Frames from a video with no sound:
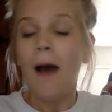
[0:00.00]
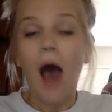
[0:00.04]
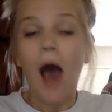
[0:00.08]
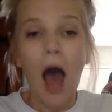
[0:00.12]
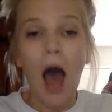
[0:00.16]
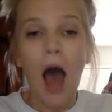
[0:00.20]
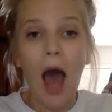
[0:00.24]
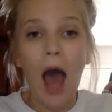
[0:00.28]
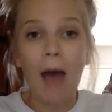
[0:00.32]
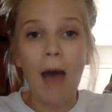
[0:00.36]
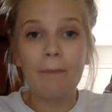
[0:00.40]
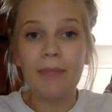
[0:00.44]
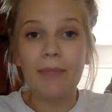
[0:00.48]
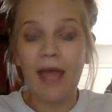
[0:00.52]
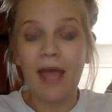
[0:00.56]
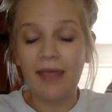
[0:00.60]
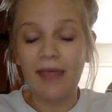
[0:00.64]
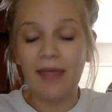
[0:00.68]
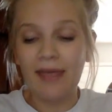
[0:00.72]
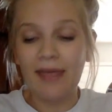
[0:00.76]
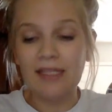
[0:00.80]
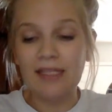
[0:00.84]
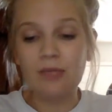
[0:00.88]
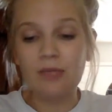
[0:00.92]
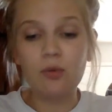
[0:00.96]
I
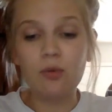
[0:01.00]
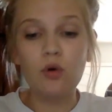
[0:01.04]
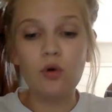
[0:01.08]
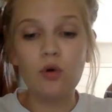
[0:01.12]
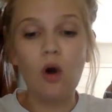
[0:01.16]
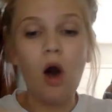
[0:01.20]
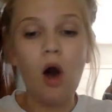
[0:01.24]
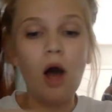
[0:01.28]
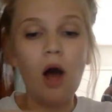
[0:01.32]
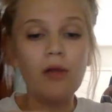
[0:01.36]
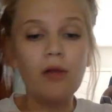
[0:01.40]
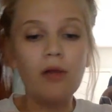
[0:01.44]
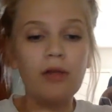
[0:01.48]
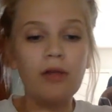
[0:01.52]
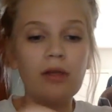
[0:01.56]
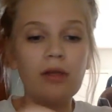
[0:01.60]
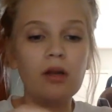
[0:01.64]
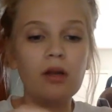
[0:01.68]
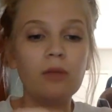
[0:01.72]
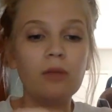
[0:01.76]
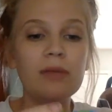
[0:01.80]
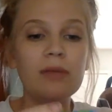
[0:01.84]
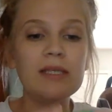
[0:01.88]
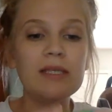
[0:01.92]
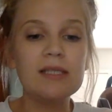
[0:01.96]
like to pull all the
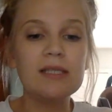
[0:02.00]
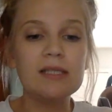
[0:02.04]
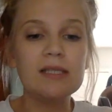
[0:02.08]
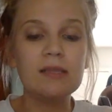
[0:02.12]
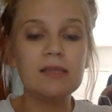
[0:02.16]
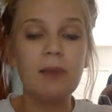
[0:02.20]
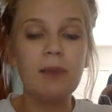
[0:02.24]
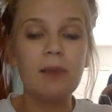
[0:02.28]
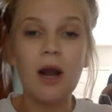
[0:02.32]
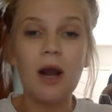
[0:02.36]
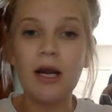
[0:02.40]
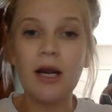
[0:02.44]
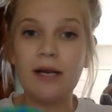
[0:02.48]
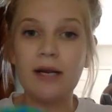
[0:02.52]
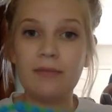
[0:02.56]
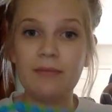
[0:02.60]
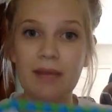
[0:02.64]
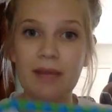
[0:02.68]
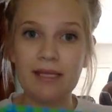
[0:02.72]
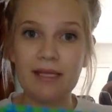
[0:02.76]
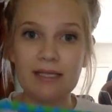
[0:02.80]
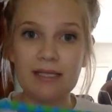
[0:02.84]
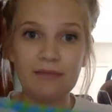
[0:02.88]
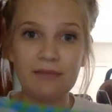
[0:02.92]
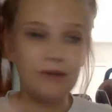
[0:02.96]
little pieces apart and
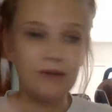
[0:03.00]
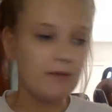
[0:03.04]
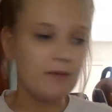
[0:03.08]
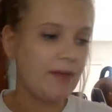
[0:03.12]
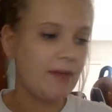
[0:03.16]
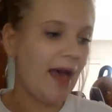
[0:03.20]
make different